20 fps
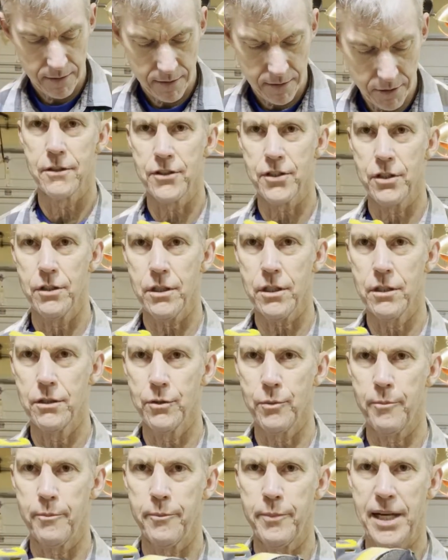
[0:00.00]
There's a hook and
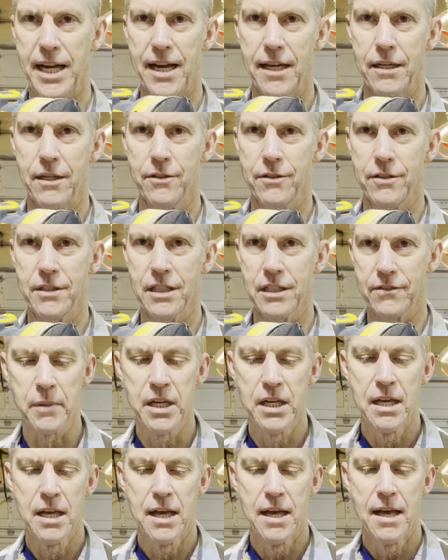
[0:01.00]
loop pad underneath,
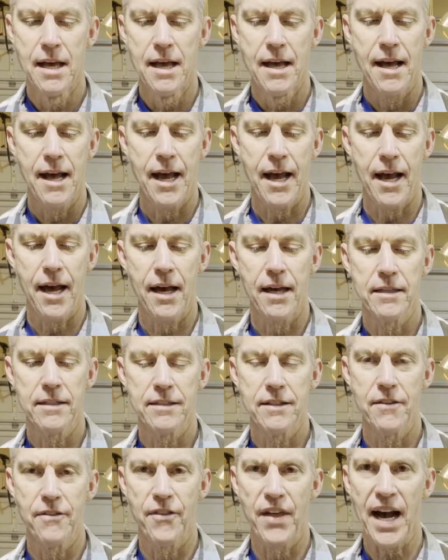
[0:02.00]
and
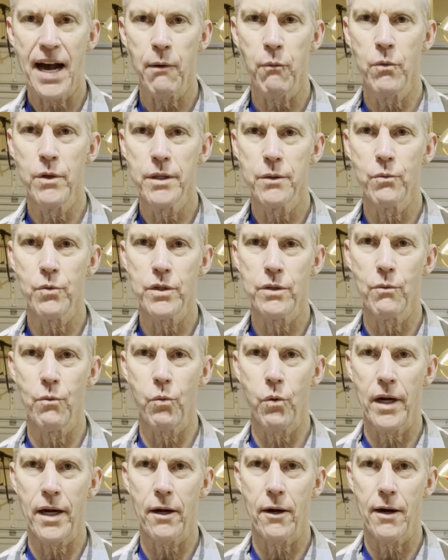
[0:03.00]
that one will
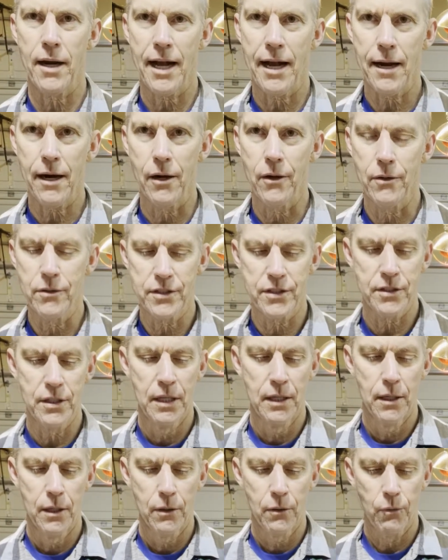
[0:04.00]
wear out
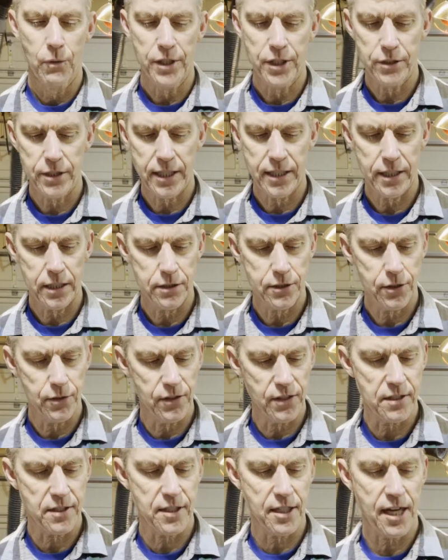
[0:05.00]
when you get into
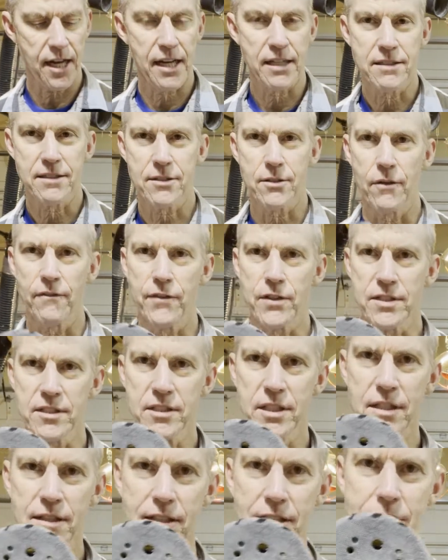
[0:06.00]
the sides. So if you
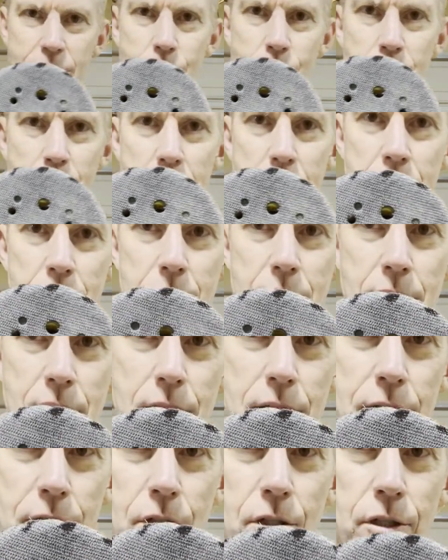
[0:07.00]
see this one,
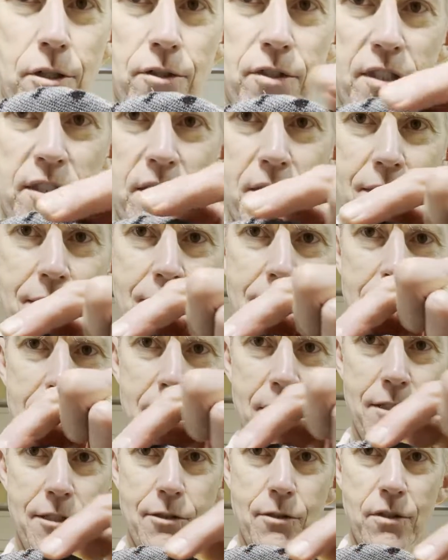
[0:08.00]
look closely, it's
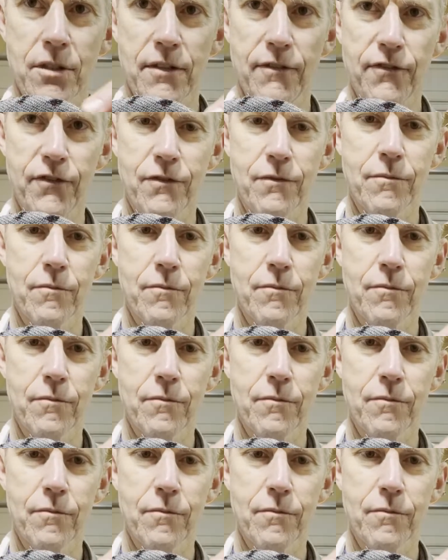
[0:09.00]
sort of